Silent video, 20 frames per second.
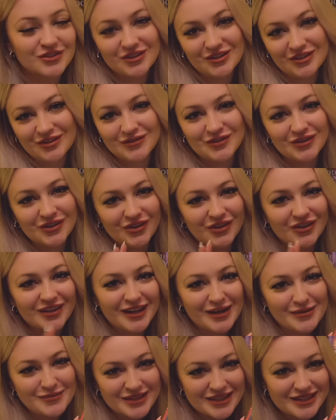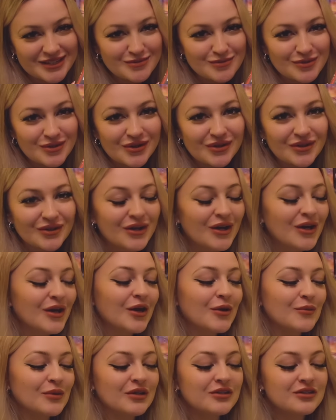to you for getting me this book
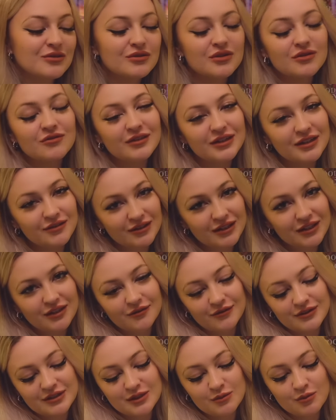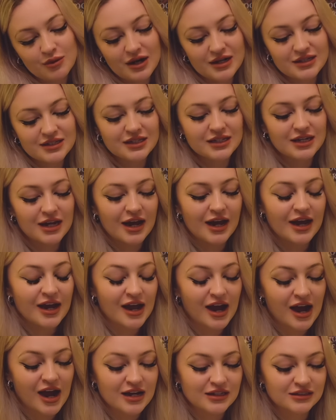because it was a really really lovely surprise today
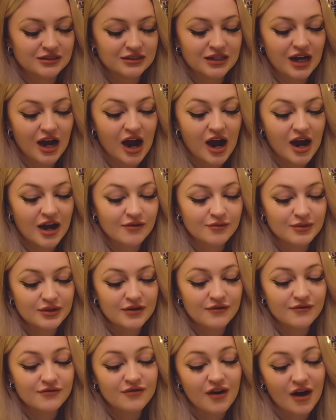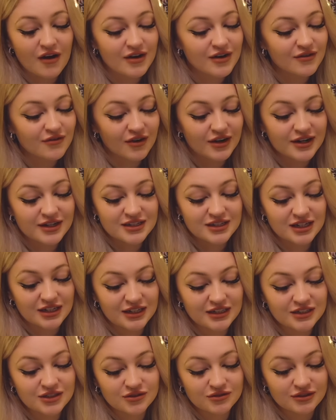and I've been very very
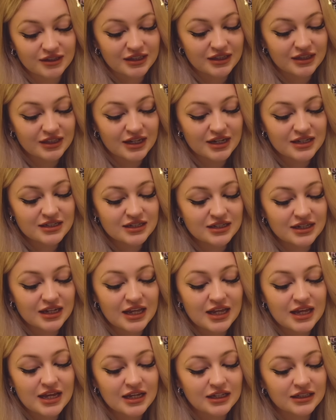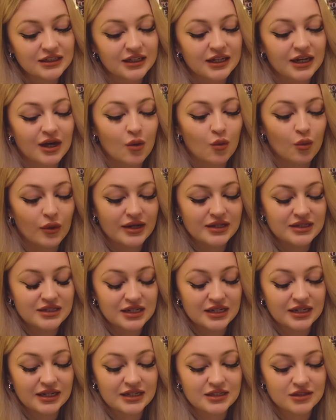excited to read this and eagerly
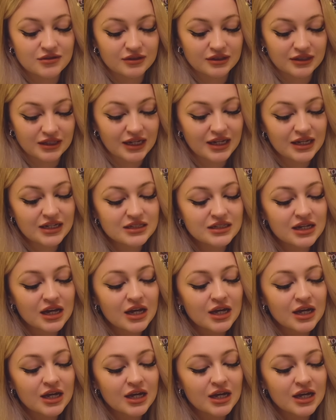awaiting its release